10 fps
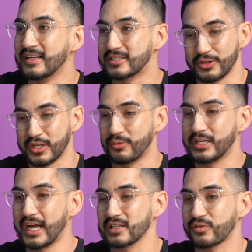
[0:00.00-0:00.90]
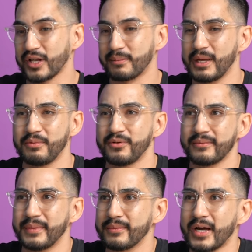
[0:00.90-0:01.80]
So then we danced for like maybe
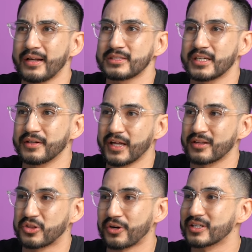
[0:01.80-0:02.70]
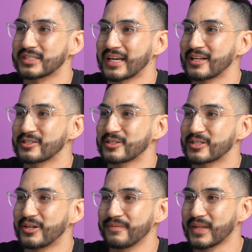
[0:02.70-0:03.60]
what maybe I'd say like thirty seconds or
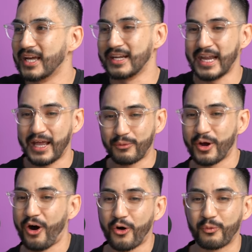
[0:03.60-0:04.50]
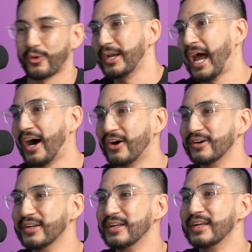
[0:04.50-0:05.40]
so, and then we all run
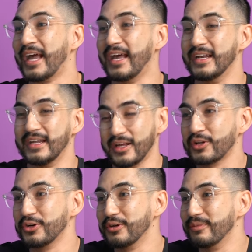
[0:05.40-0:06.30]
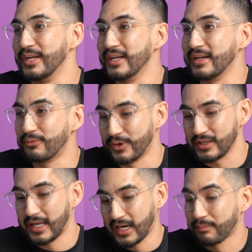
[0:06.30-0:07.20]
out, and then including me with,
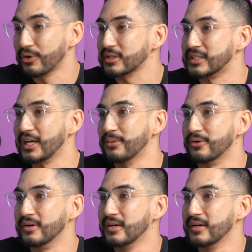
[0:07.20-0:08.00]
and I broke the table.